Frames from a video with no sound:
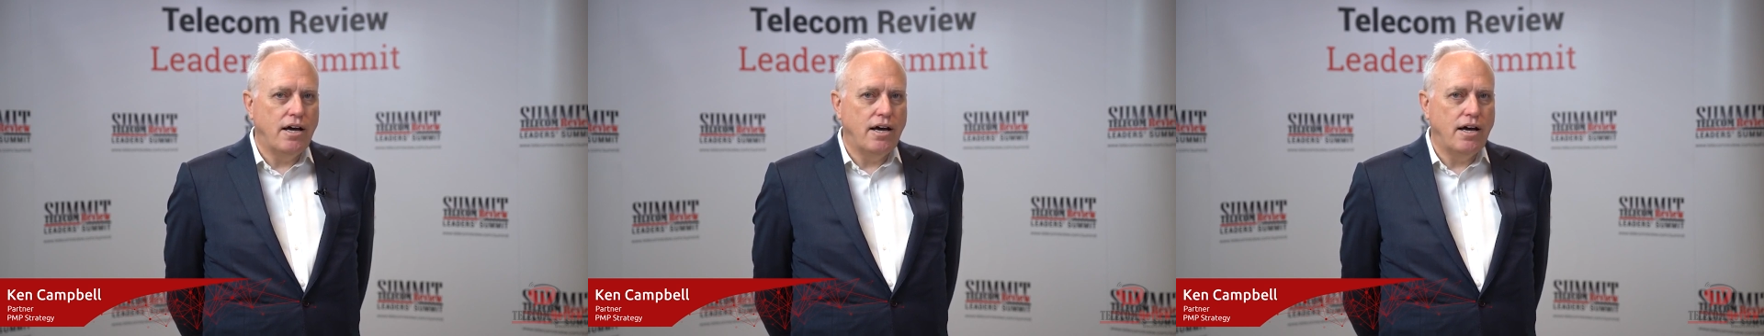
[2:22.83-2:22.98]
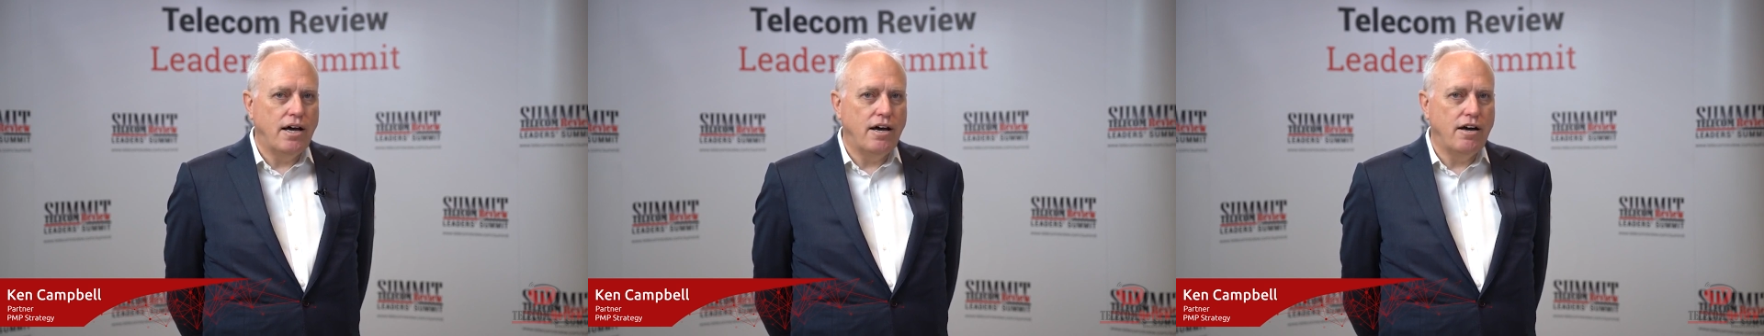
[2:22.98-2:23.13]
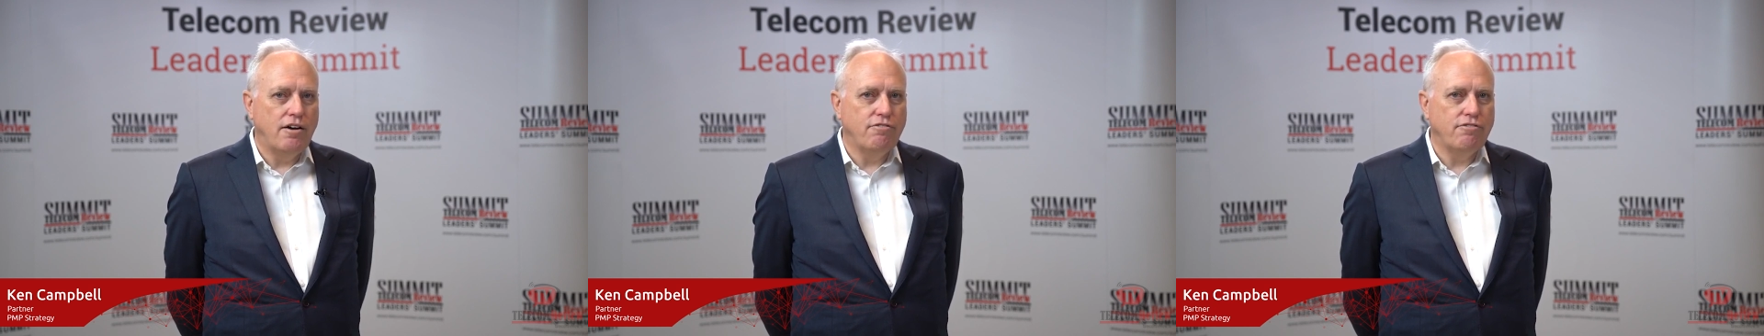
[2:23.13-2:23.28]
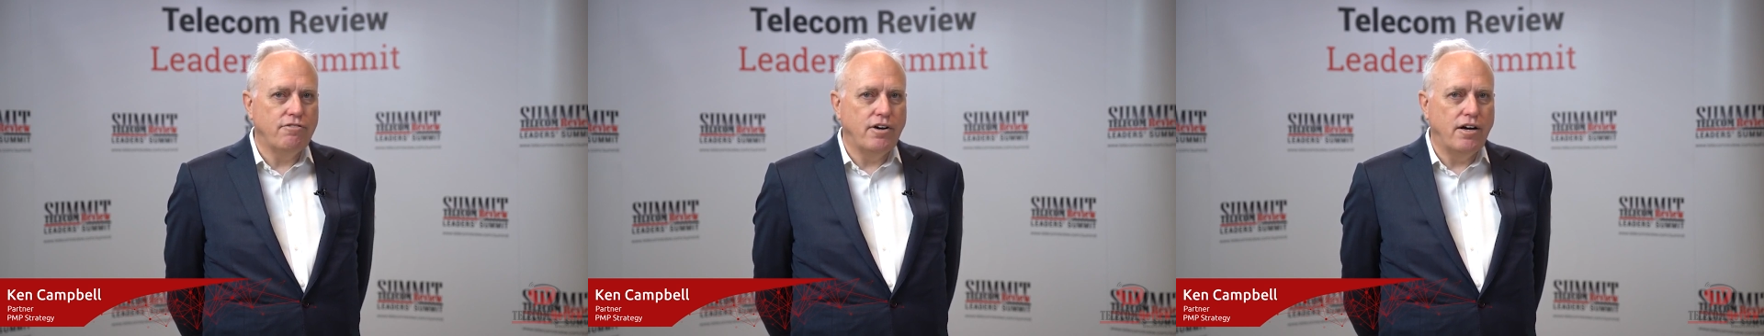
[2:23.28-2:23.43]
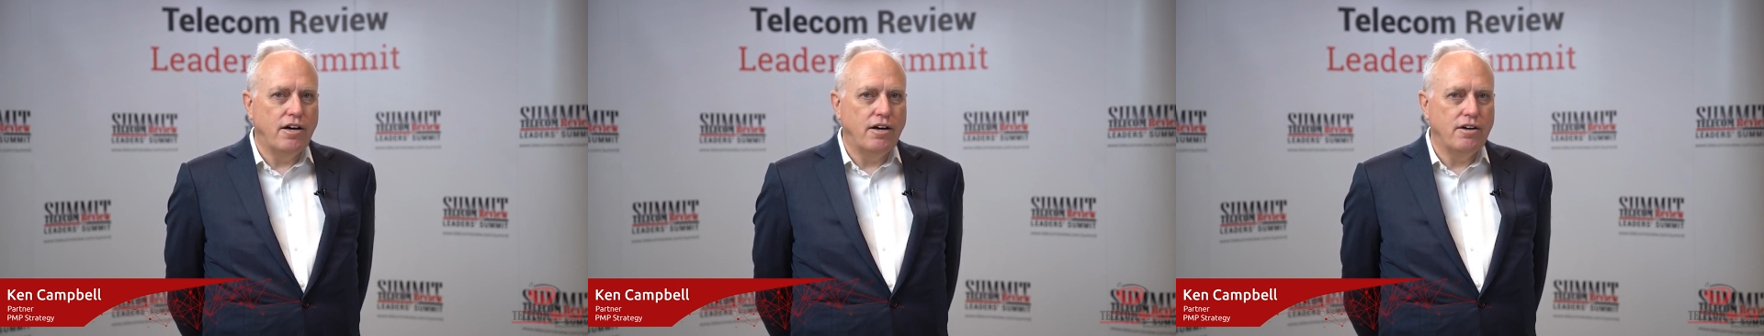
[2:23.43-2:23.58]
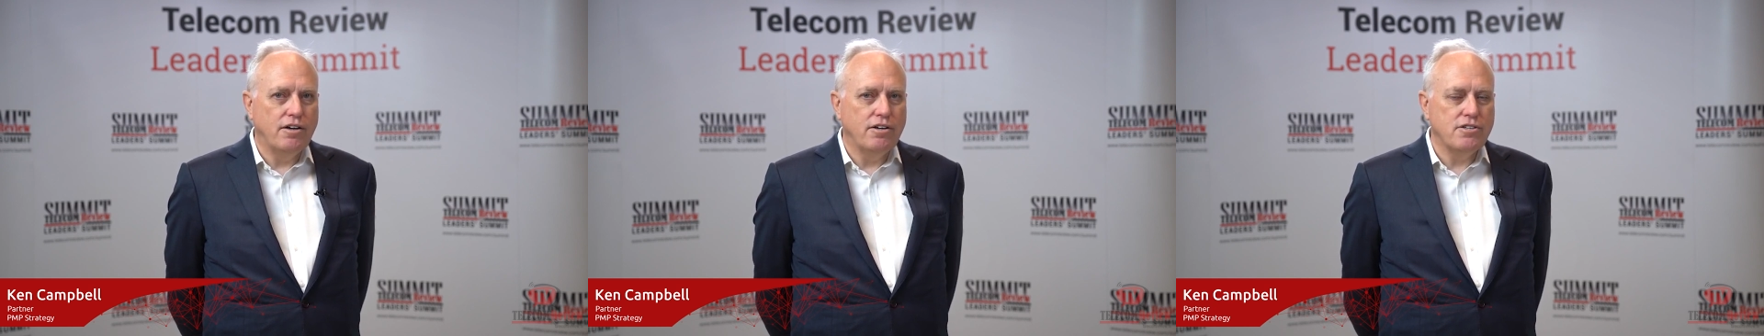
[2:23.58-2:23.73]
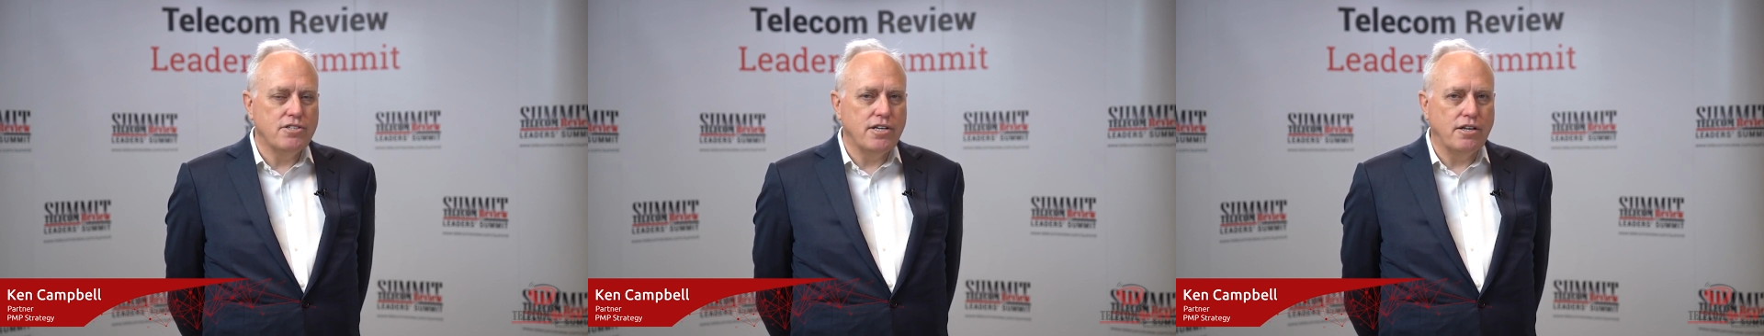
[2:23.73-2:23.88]
have
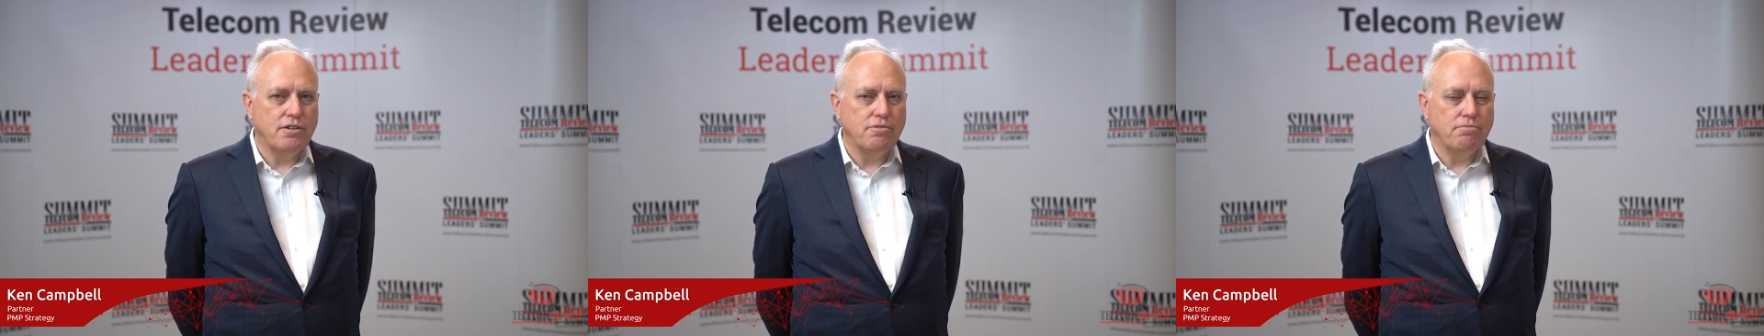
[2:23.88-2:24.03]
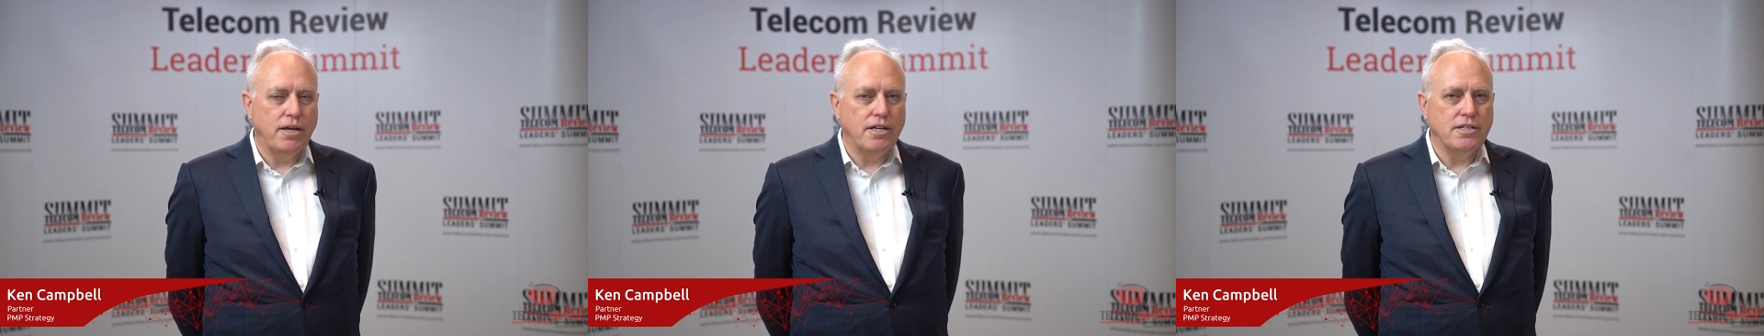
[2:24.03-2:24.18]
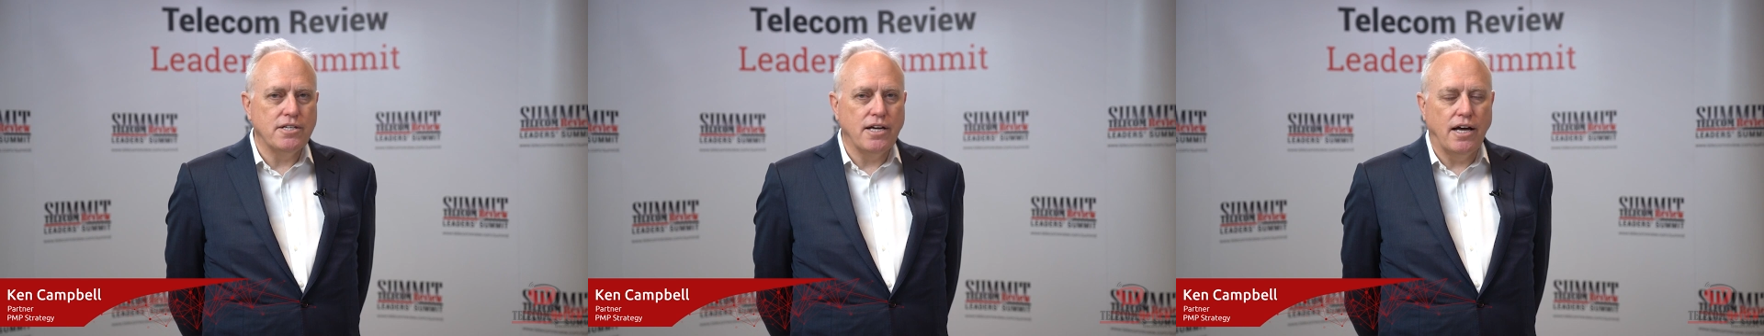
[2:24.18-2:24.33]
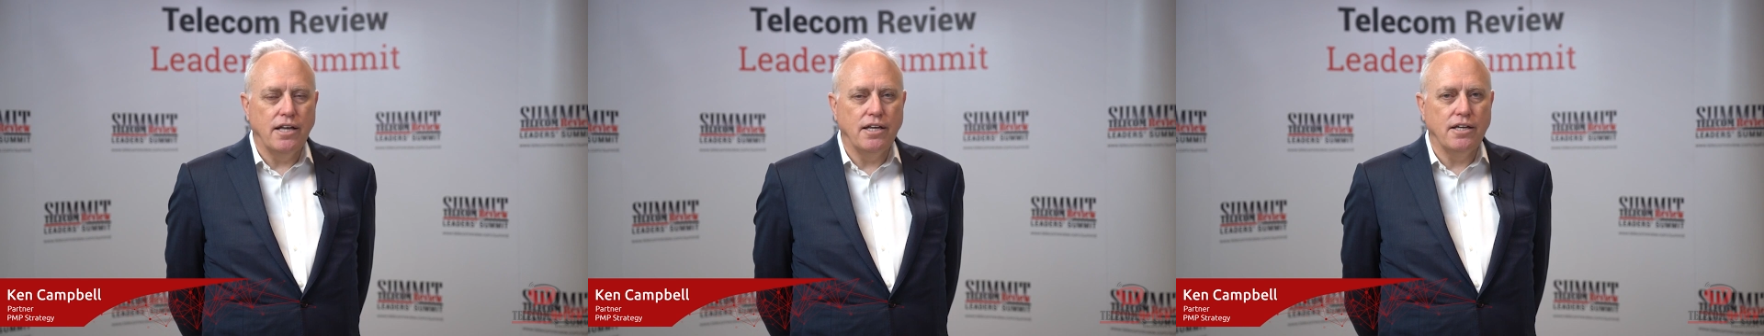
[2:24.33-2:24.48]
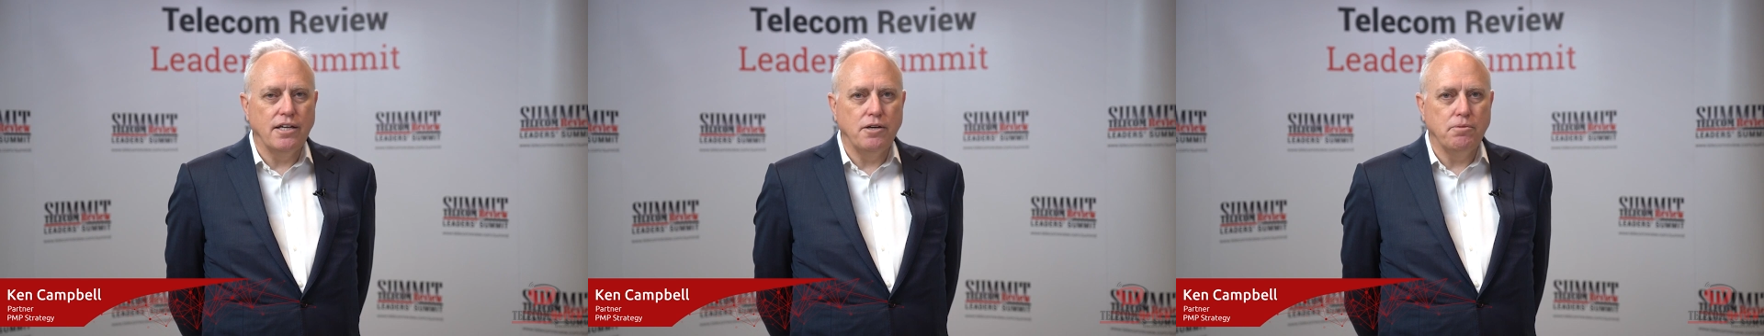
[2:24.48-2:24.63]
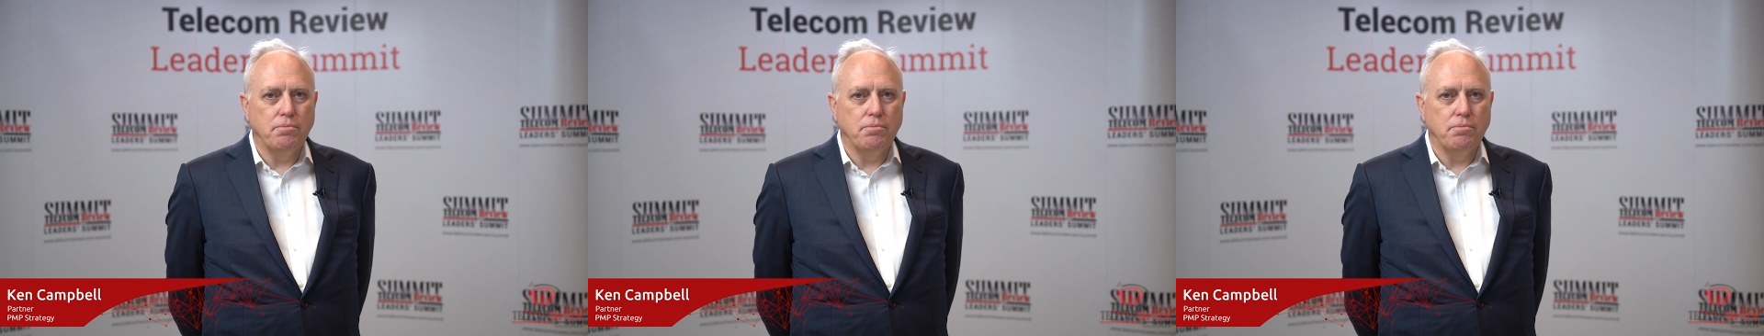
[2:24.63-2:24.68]
a set mentality